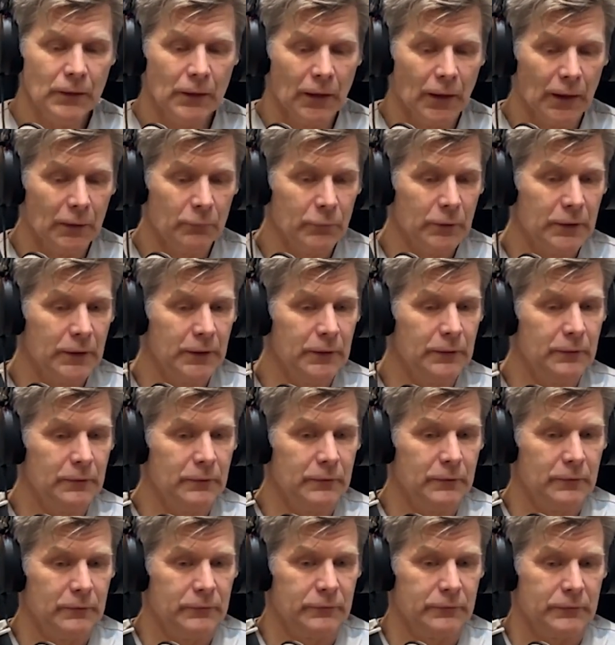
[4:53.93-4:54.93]
And we
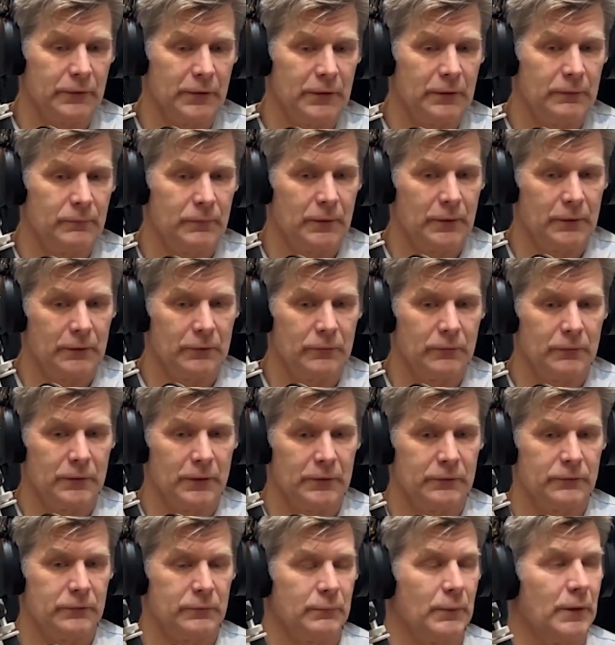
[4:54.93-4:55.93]
needed a scheme that could
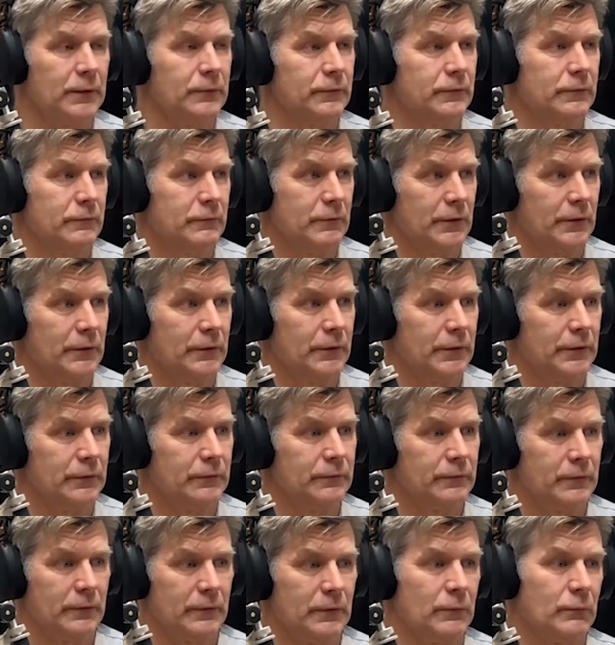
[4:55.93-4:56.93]
estimate severity
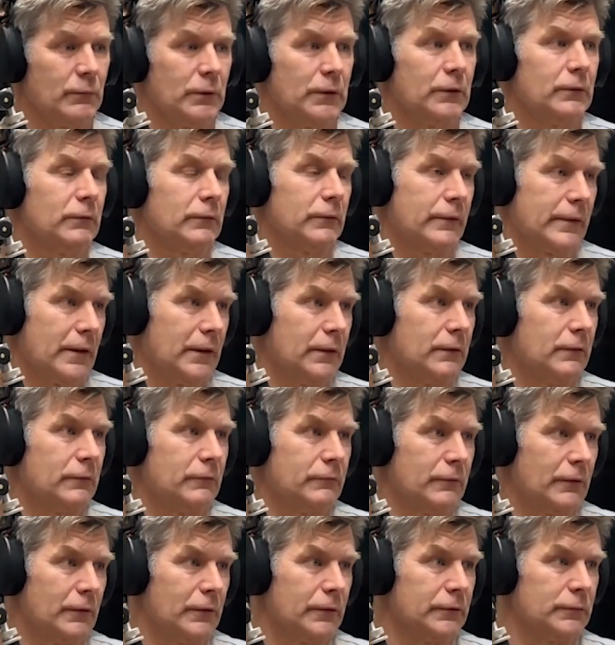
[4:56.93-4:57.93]
so that we could then
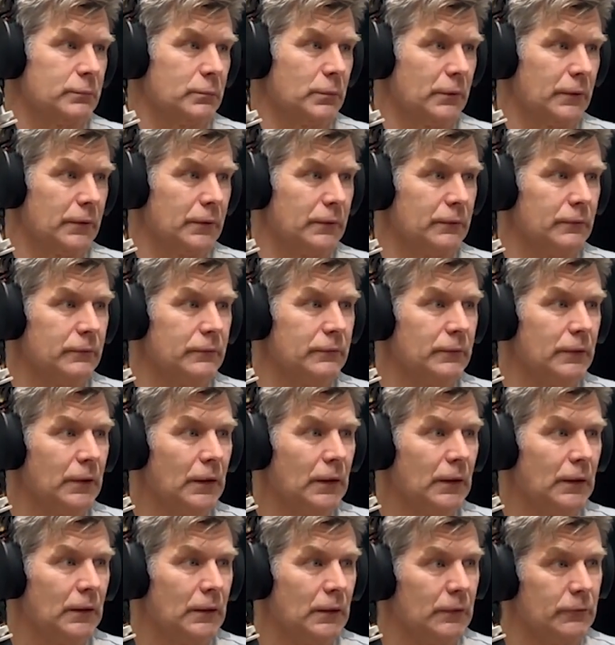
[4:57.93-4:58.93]
advise breeders
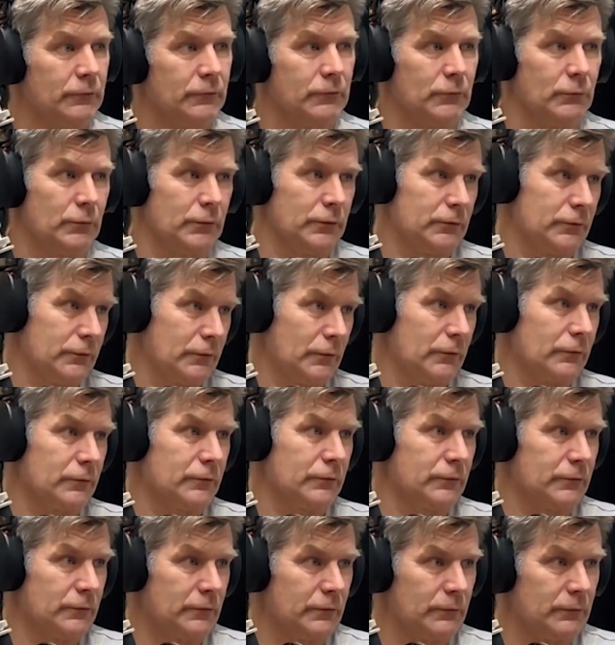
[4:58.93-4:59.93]
as to which dogs
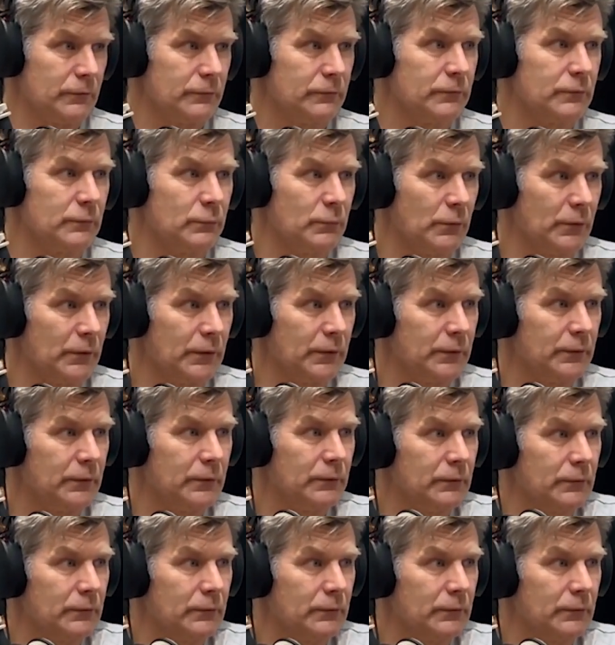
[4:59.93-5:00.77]
to use to breed